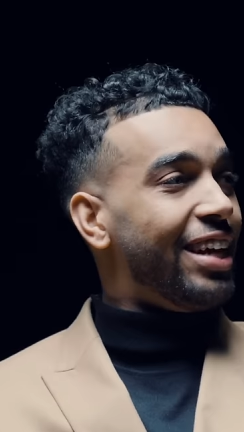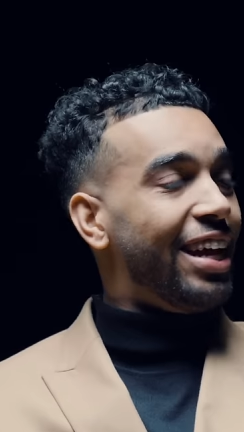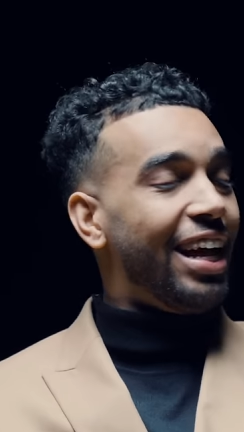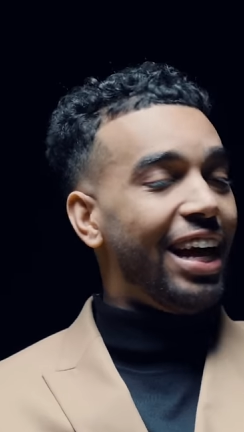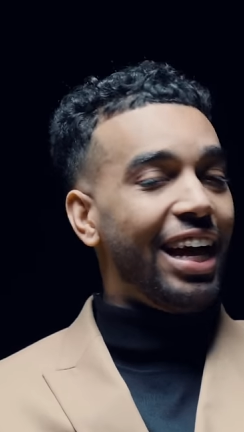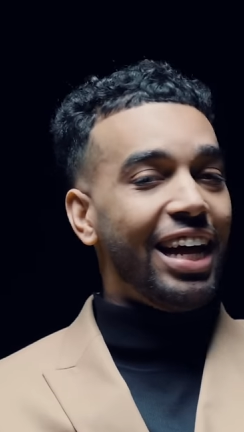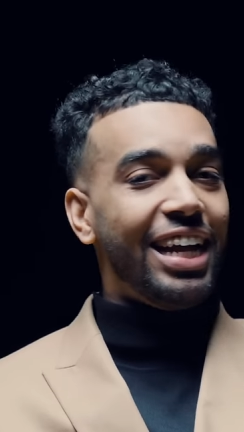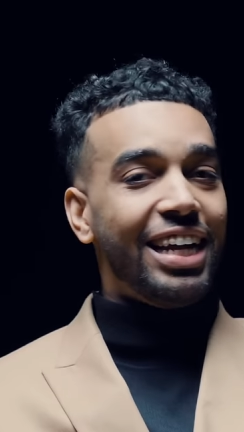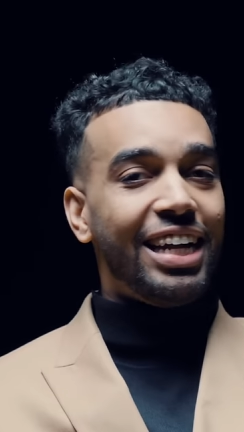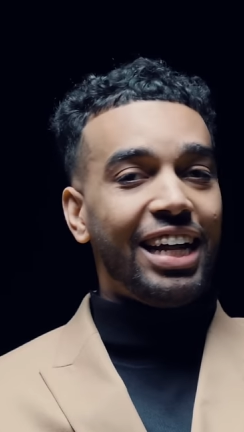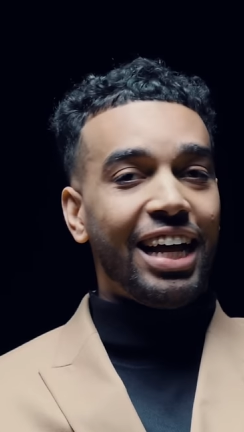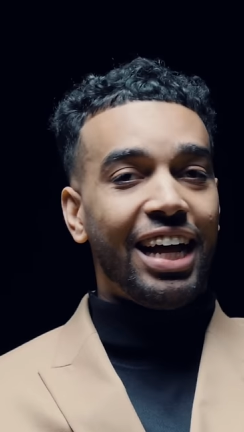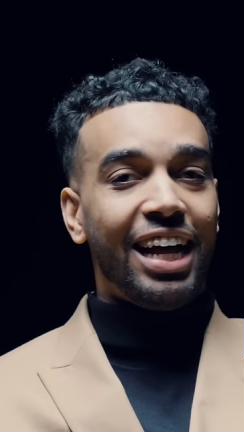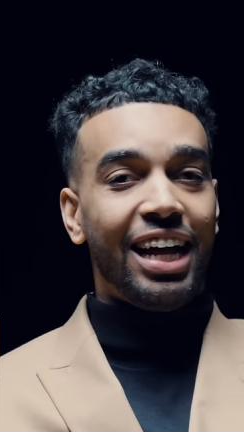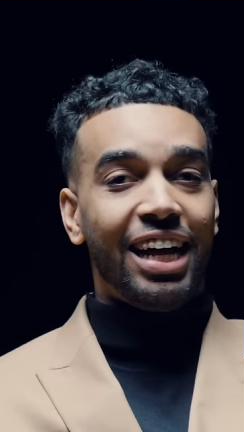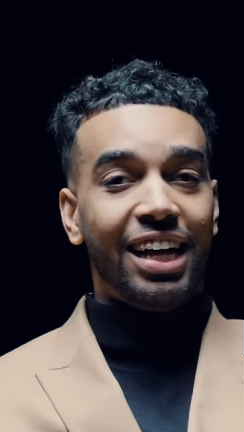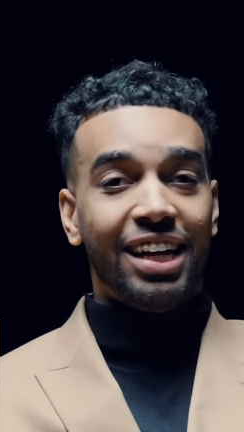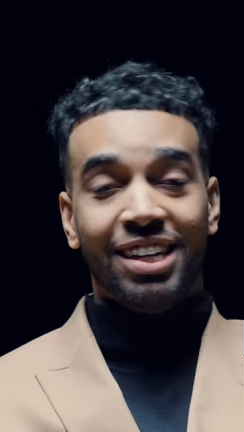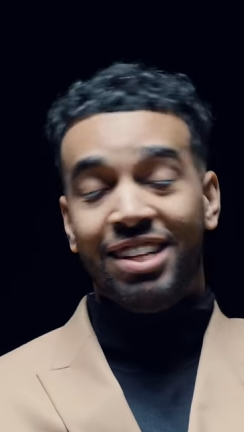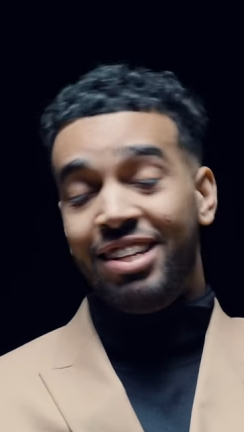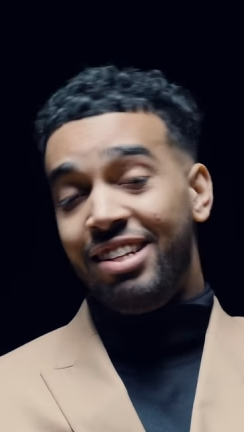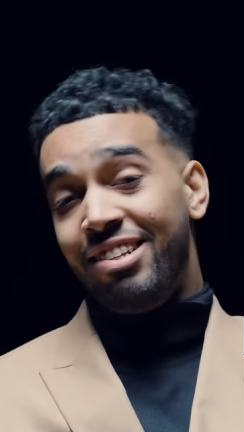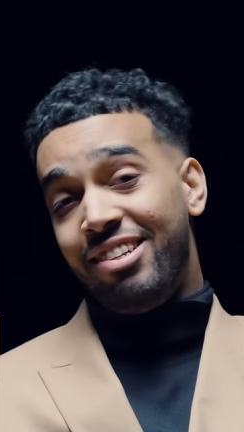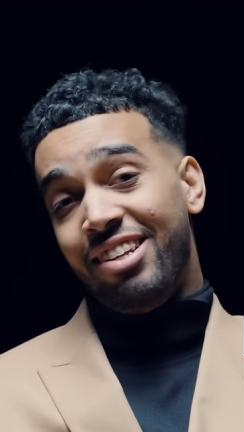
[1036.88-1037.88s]
And
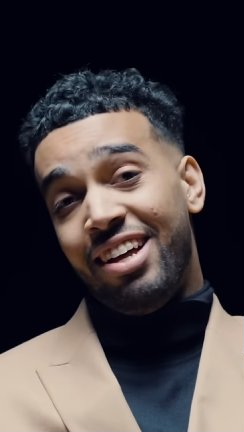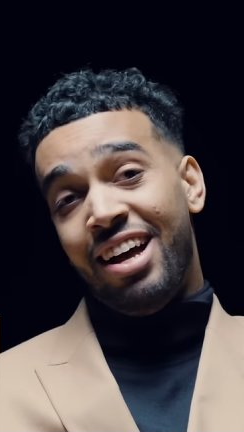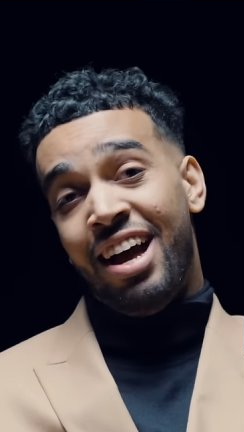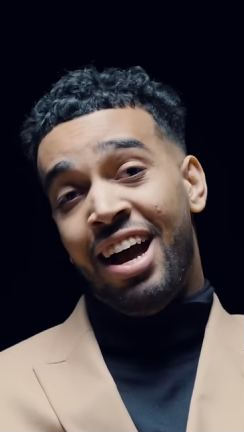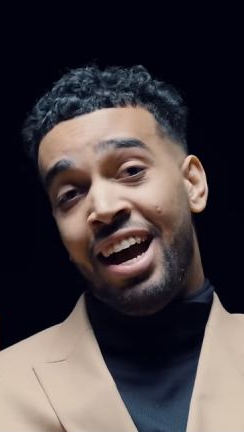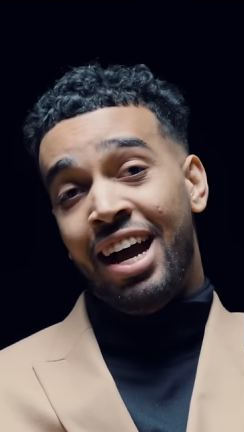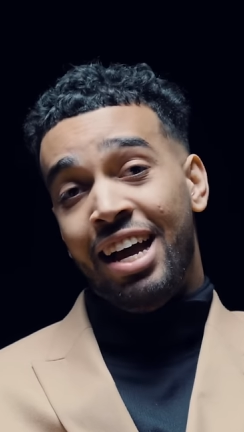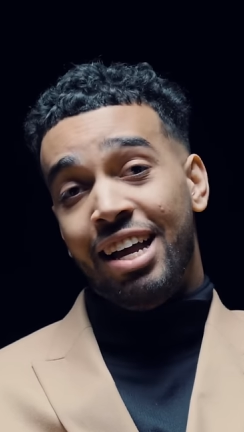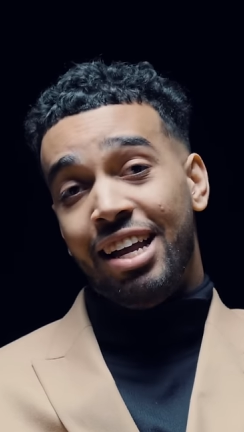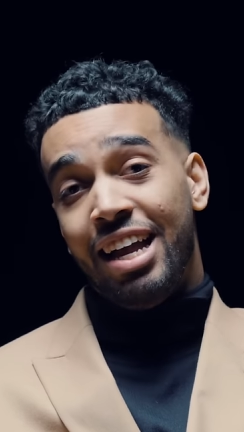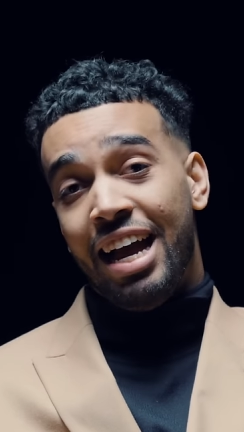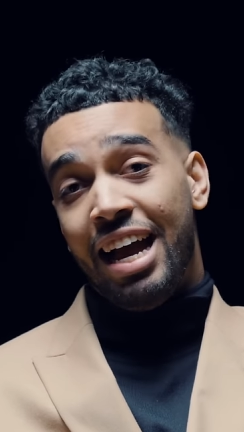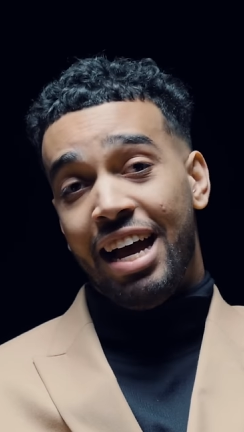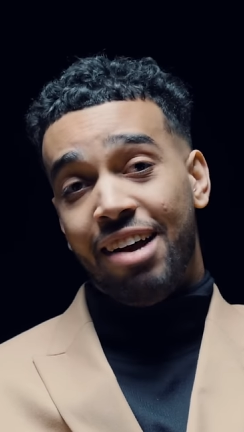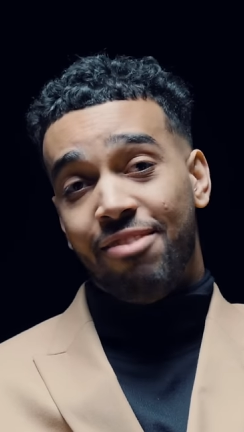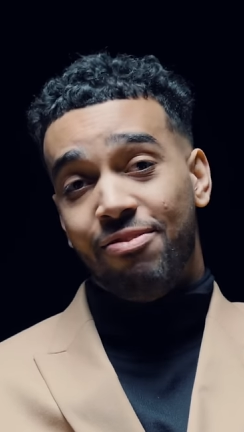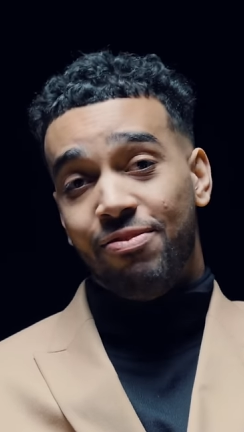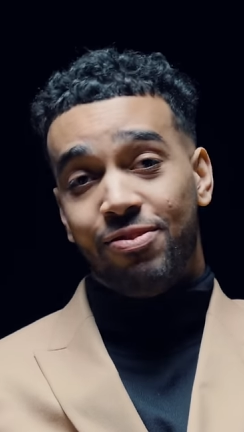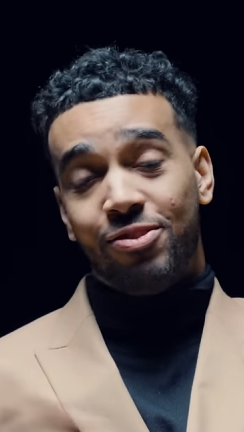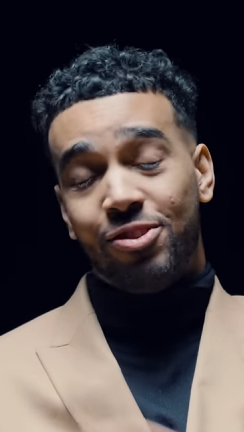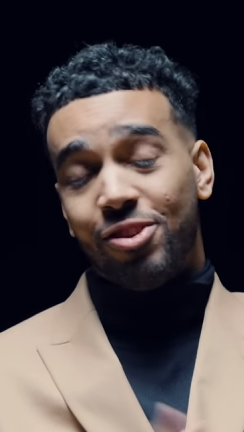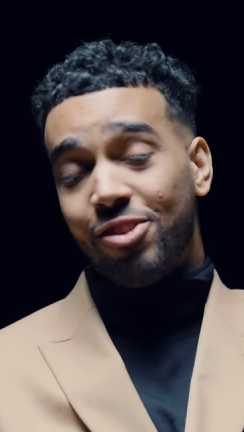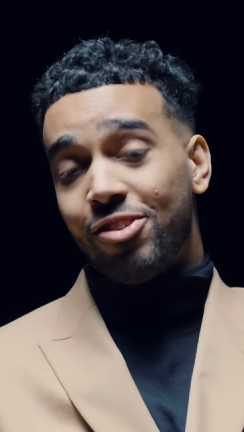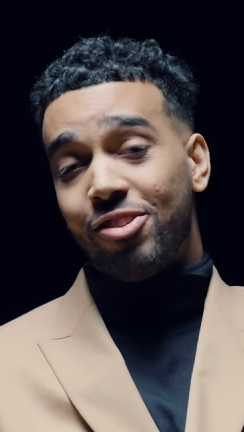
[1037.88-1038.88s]
I
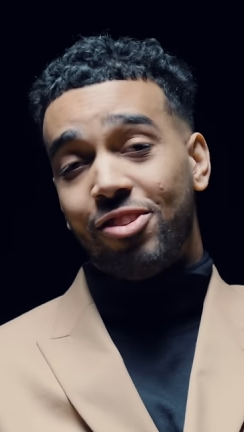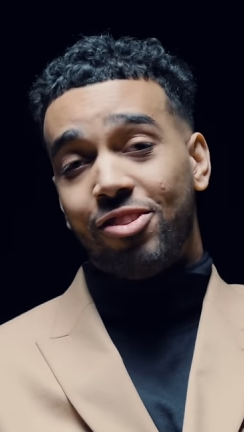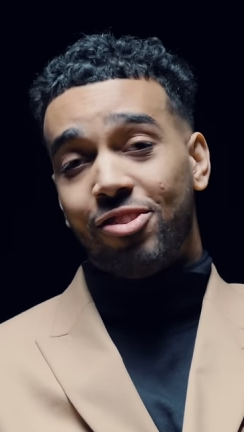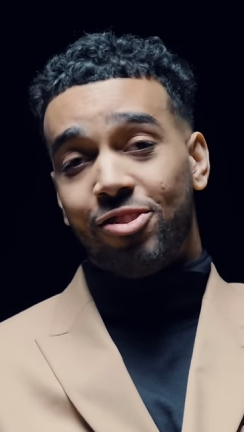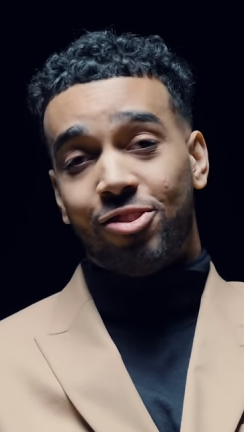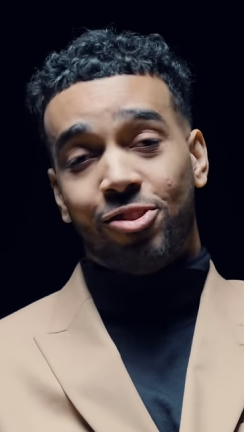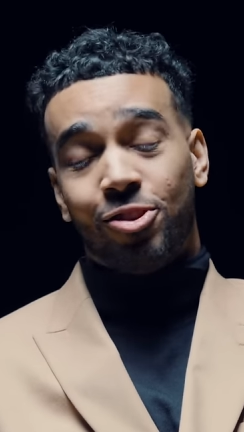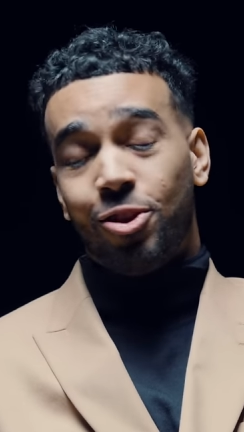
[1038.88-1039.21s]
am just